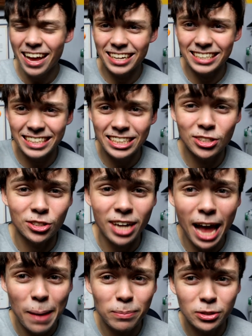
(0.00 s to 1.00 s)
Because these are
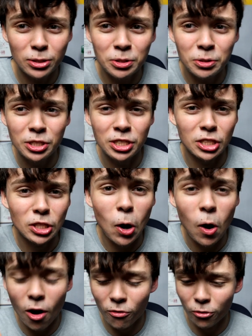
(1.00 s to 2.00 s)
absolutely just
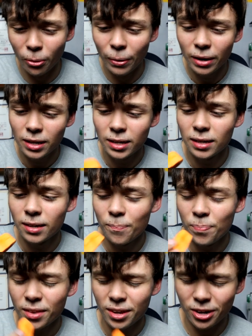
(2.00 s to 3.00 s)
awful.
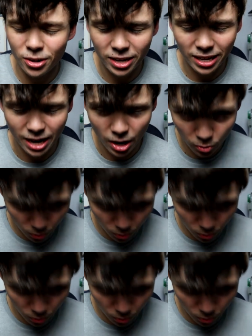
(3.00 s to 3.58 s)
Oh, God.